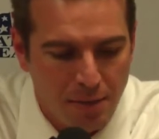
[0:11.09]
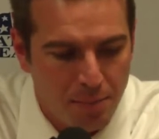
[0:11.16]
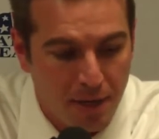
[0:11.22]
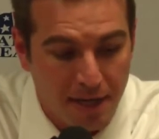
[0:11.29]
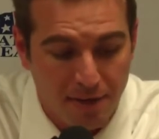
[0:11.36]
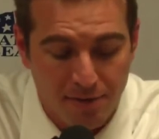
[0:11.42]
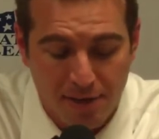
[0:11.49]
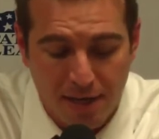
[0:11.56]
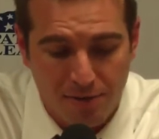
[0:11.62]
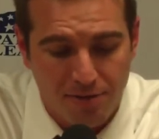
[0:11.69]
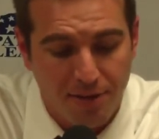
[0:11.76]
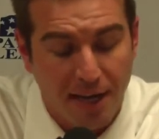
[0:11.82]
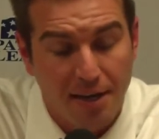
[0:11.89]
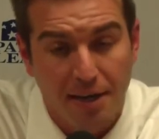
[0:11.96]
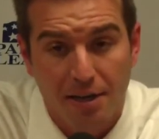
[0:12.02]
Megan's an
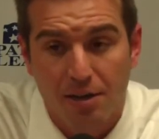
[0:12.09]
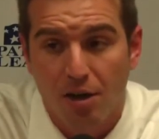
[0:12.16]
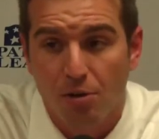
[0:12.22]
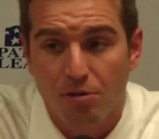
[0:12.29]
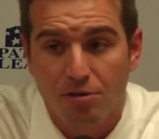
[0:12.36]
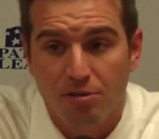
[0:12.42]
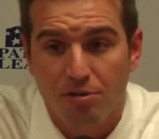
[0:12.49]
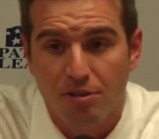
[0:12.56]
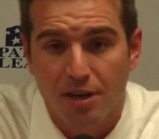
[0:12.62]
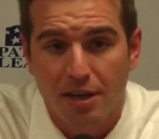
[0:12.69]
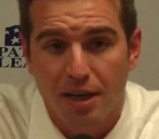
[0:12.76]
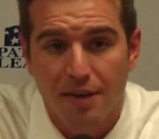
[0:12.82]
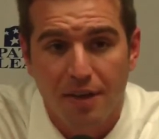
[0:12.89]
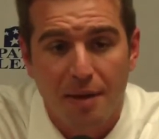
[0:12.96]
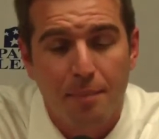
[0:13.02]
outstanding coach,
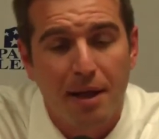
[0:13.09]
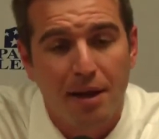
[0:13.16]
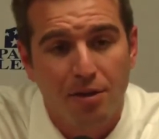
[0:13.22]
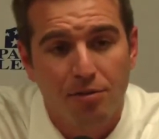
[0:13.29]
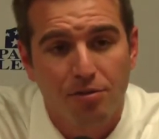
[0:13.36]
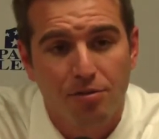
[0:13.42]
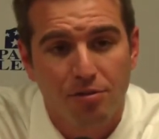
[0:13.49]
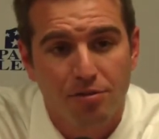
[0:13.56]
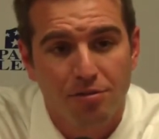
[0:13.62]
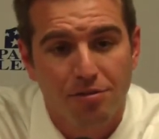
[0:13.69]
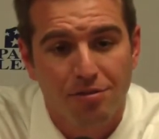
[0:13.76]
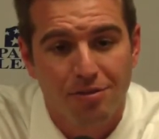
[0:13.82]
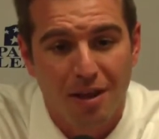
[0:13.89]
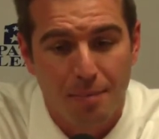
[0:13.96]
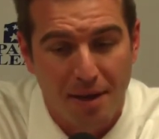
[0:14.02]
and, and they made us
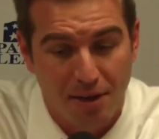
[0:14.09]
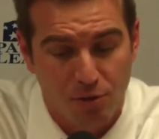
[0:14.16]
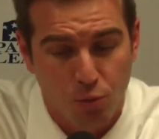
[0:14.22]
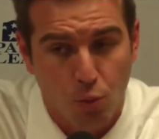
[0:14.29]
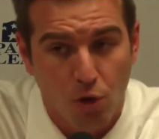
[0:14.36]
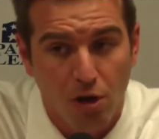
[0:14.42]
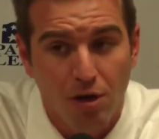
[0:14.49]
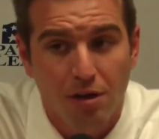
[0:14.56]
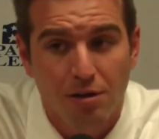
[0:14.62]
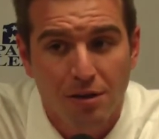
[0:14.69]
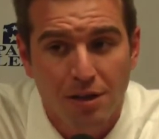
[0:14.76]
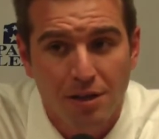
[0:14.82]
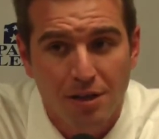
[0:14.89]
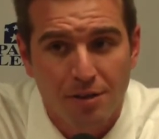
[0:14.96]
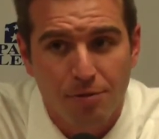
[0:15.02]
they made us work
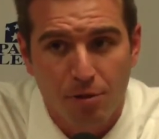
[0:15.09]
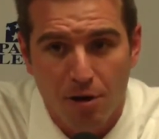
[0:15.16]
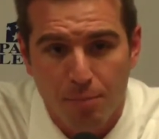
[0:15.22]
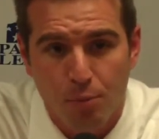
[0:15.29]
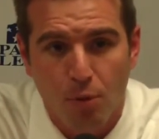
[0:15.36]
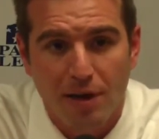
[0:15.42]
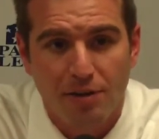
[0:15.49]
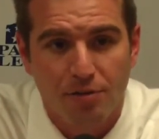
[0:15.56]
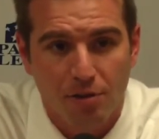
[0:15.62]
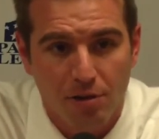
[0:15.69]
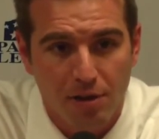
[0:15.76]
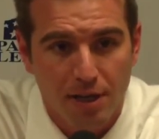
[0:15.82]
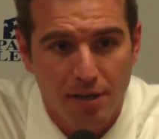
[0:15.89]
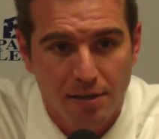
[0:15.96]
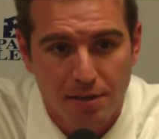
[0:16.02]
for our points early.